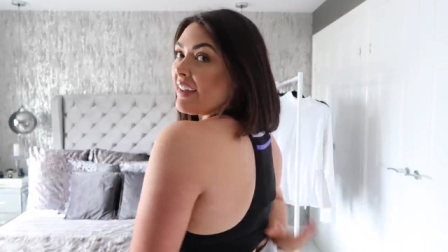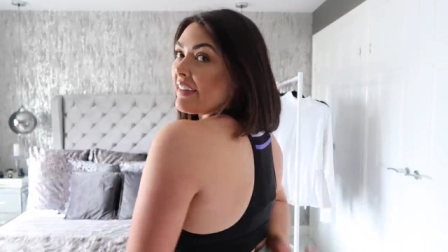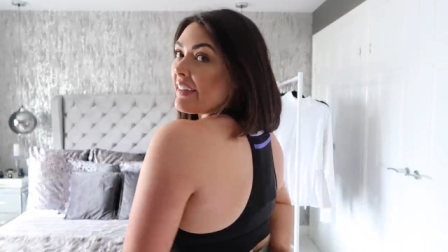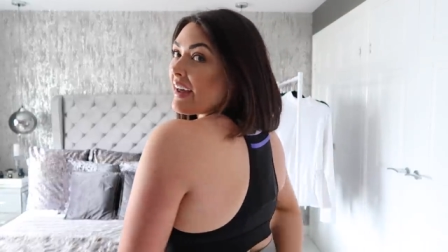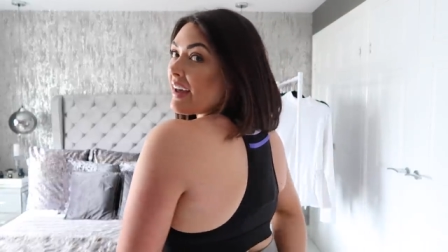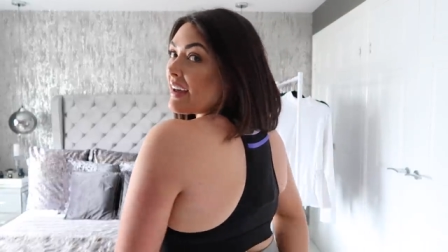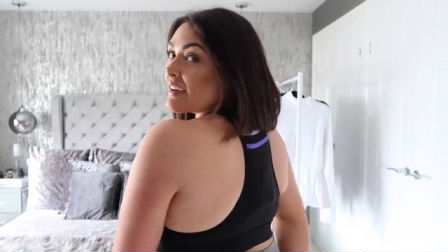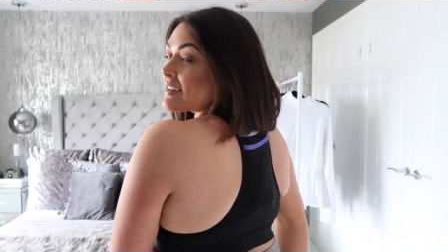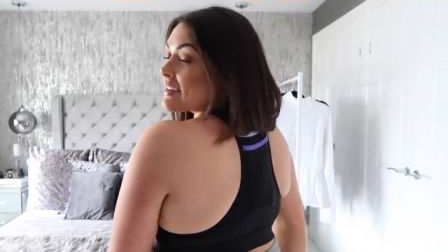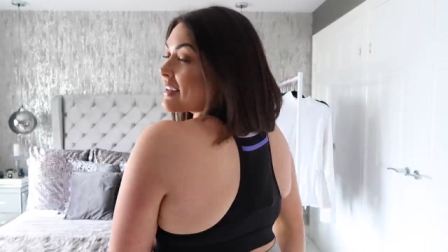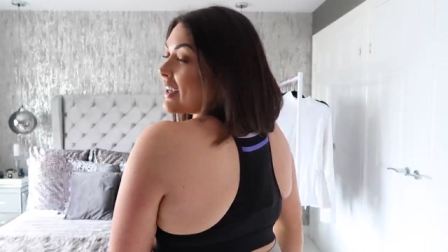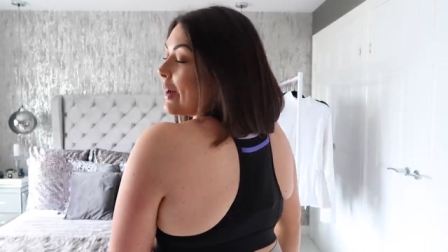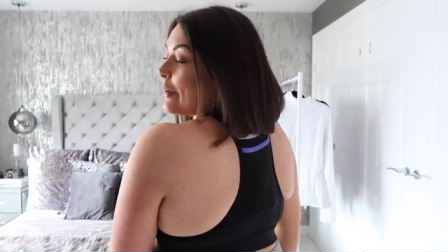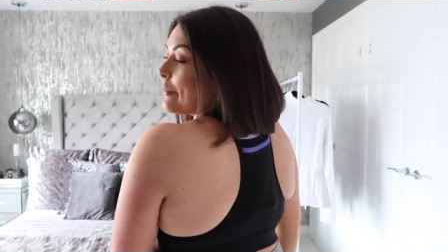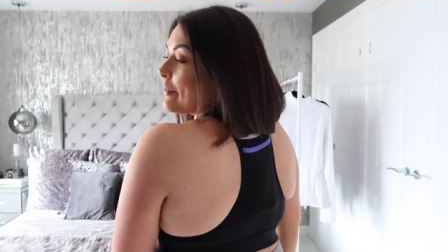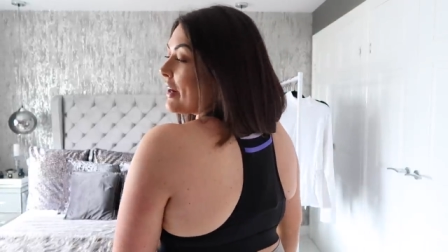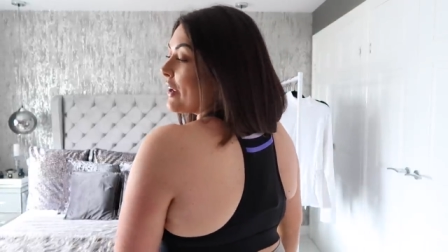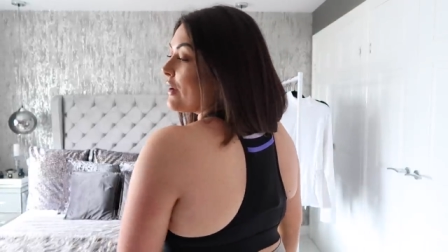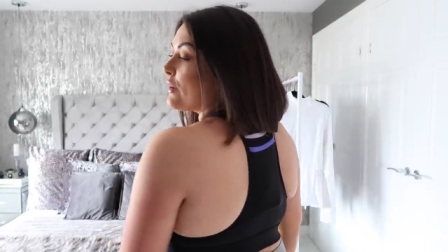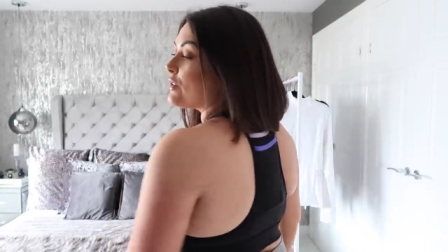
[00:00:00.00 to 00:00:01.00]
that isn't
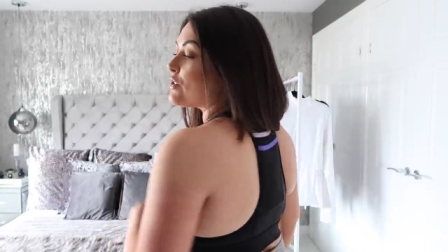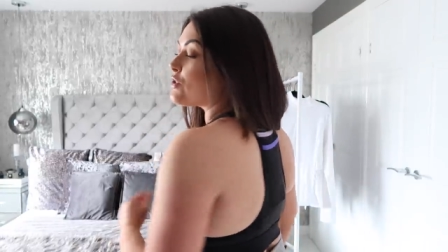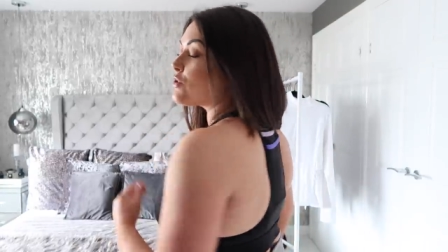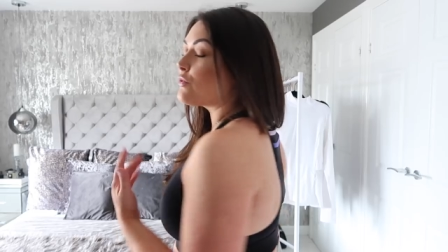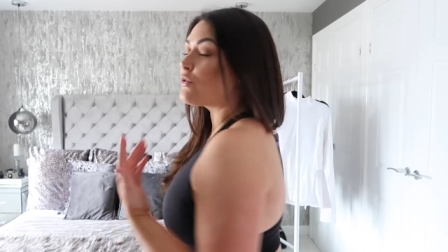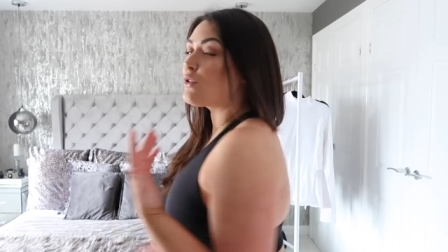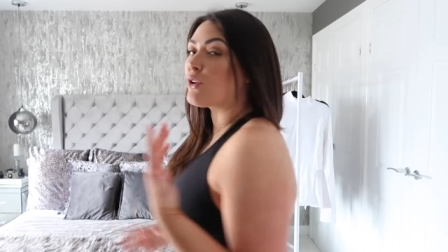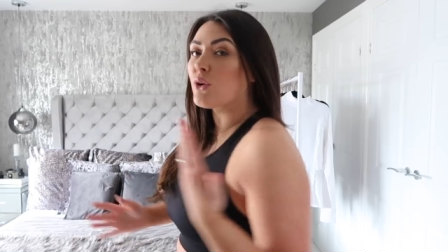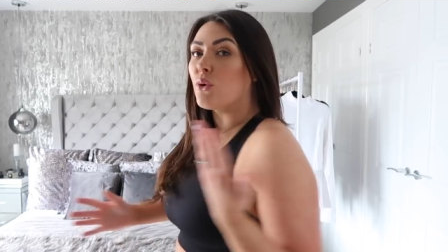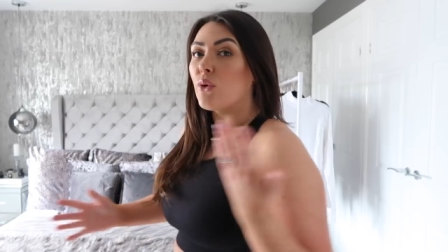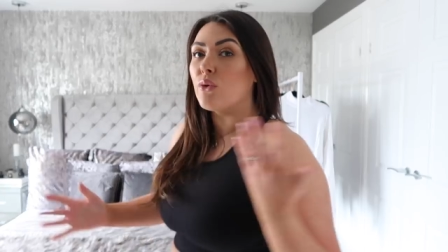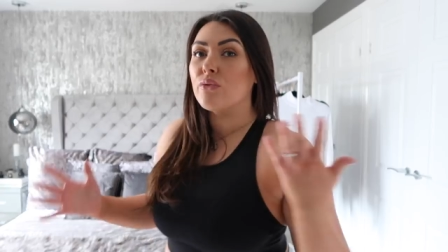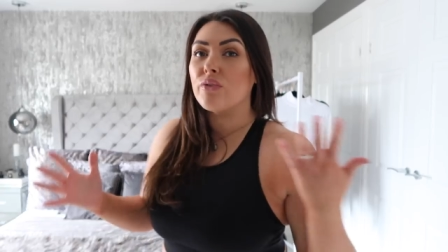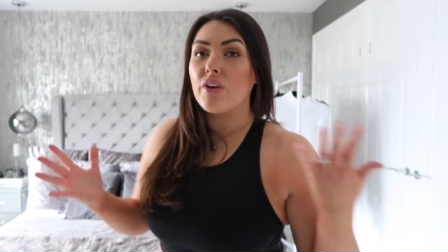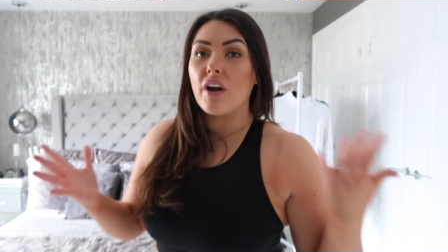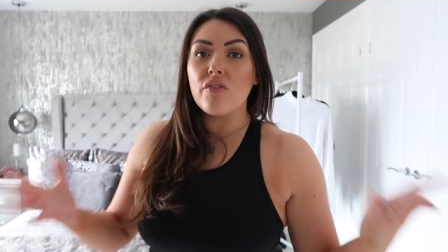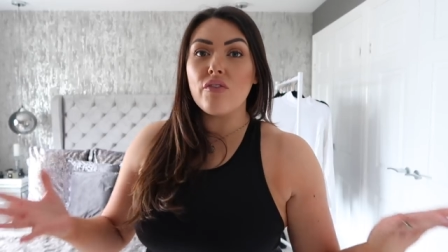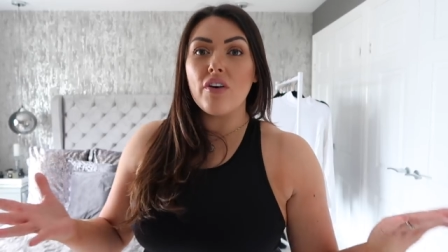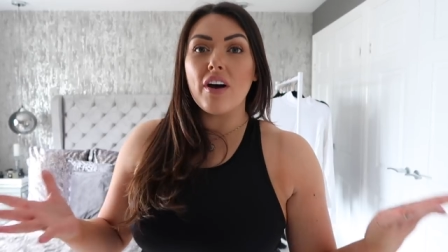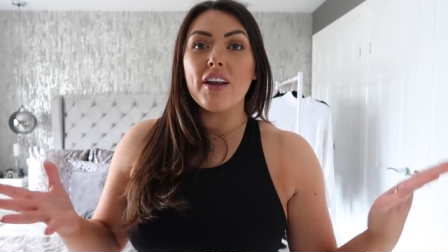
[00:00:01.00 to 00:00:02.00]
coming out so if you're going
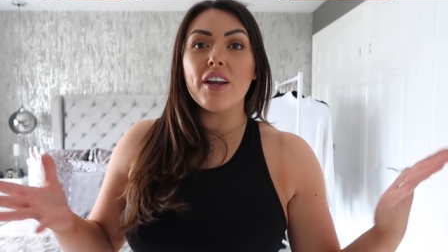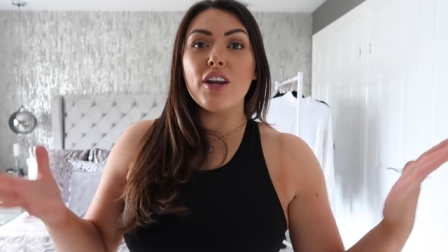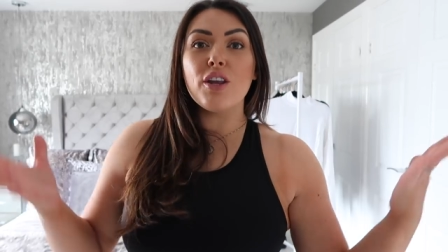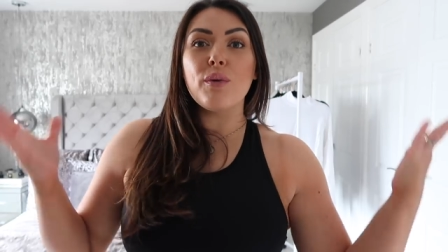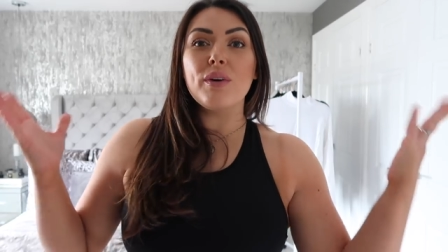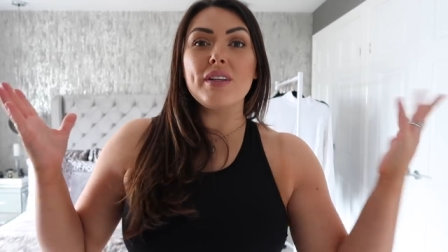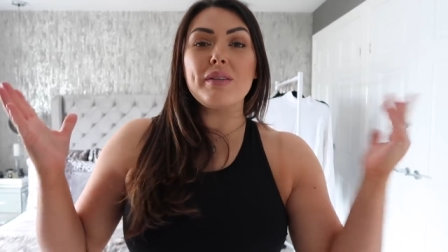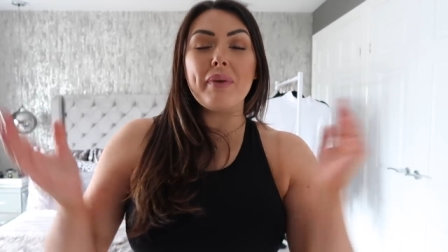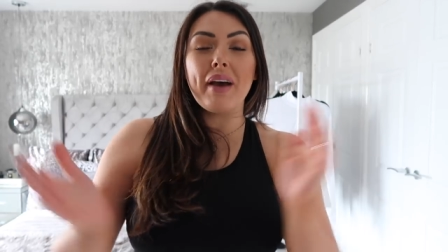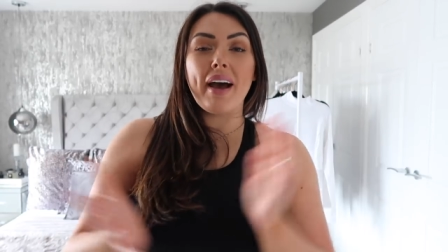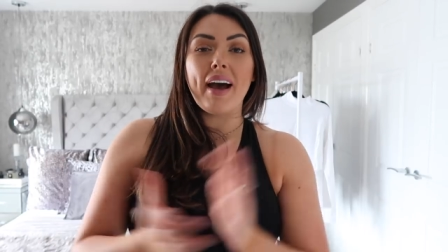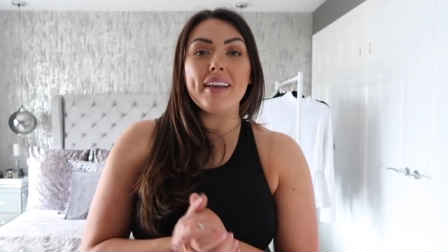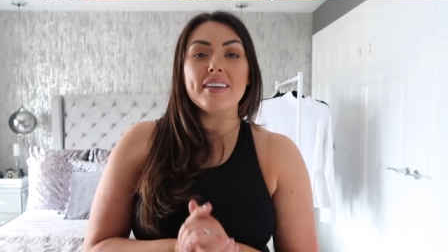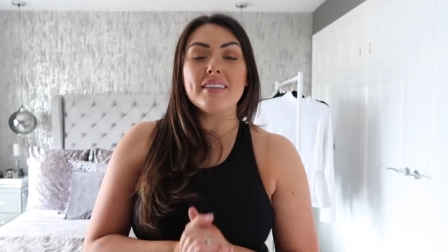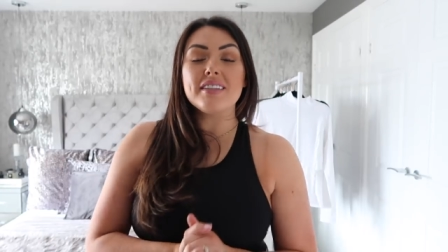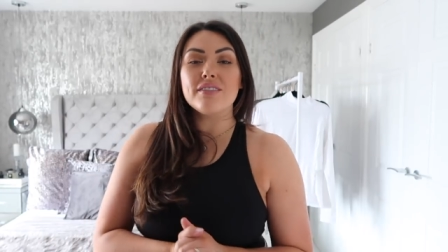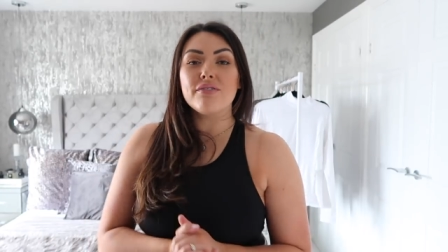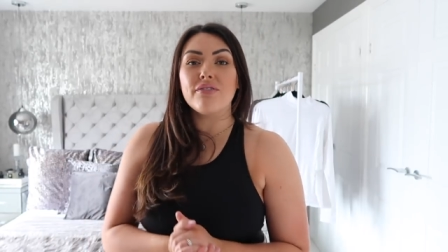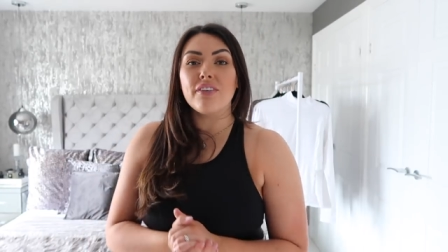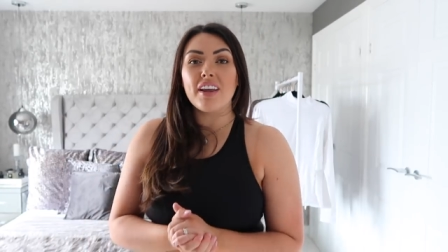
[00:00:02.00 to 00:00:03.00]
for a run you want to be
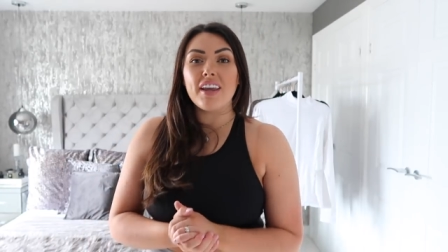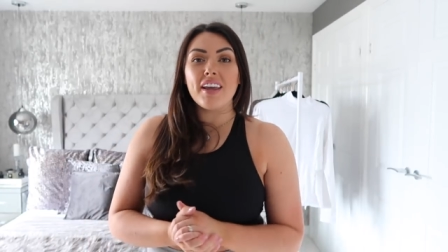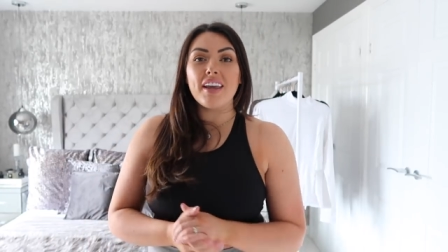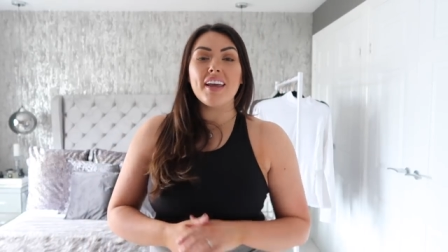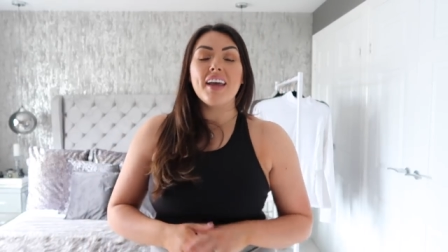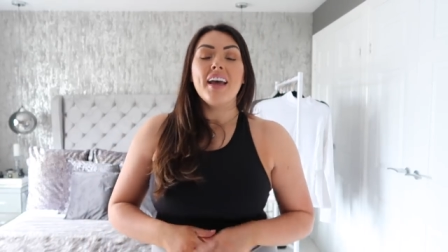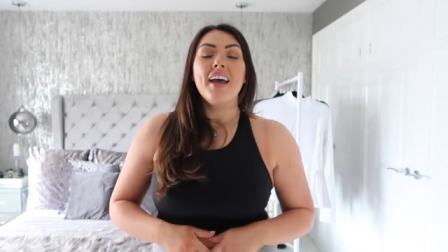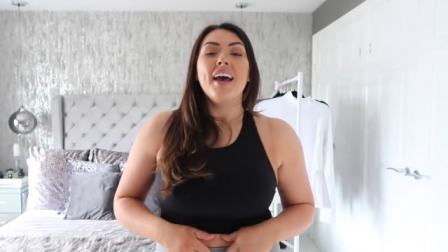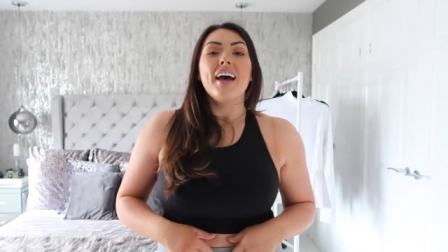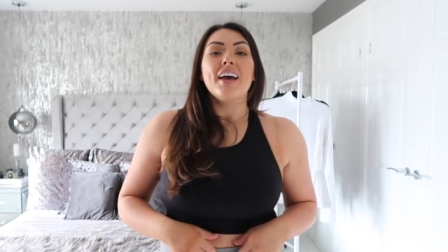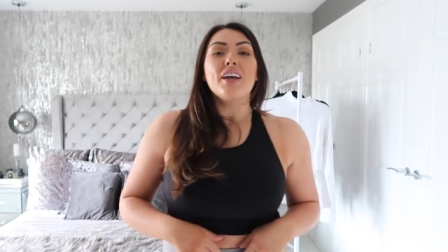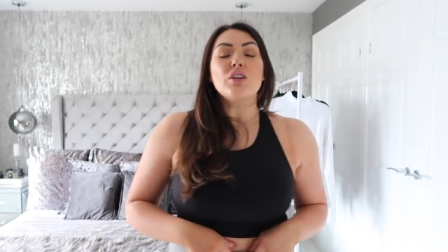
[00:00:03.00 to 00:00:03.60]
hands free